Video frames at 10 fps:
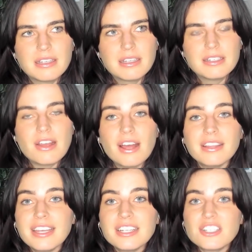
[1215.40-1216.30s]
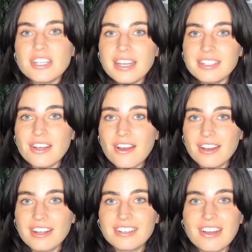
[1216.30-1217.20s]
Not like a gin and
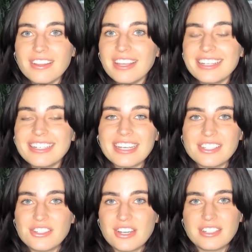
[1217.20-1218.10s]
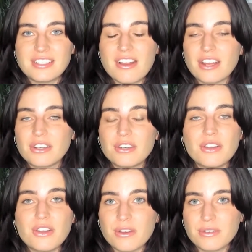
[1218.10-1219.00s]
tonic. Not like a nice gin and tonic.
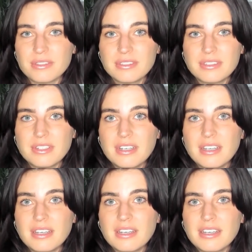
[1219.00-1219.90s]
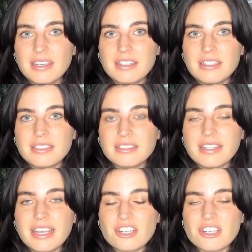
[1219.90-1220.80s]
No.
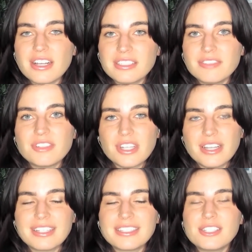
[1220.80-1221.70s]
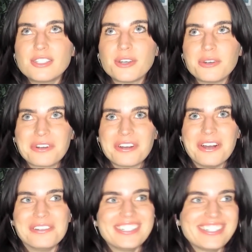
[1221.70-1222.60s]
Like shots of gin. That's so
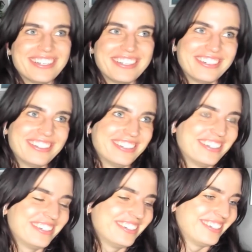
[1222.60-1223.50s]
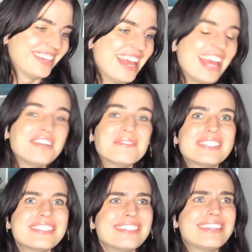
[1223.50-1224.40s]
gross. And it
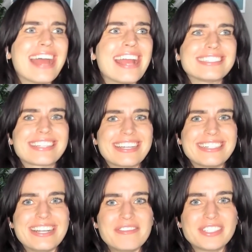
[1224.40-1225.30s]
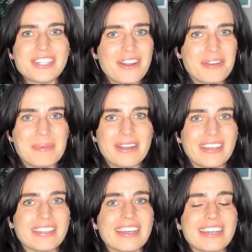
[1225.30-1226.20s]
wasn't nice. Like, I didn't have a ton of
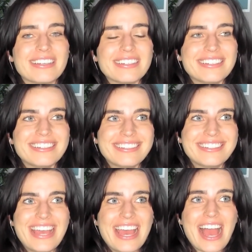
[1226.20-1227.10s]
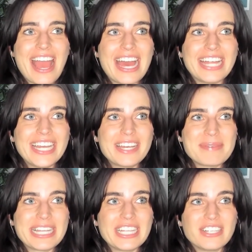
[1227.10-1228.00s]
money. Like, I had like
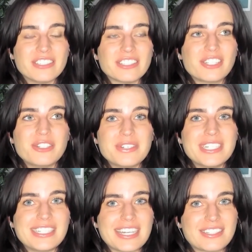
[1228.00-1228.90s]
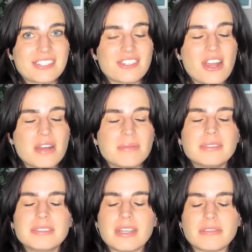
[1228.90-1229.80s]
my little student desk job.
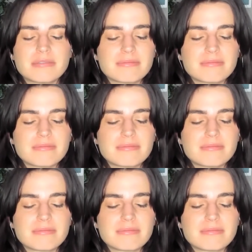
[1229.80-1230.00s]
No.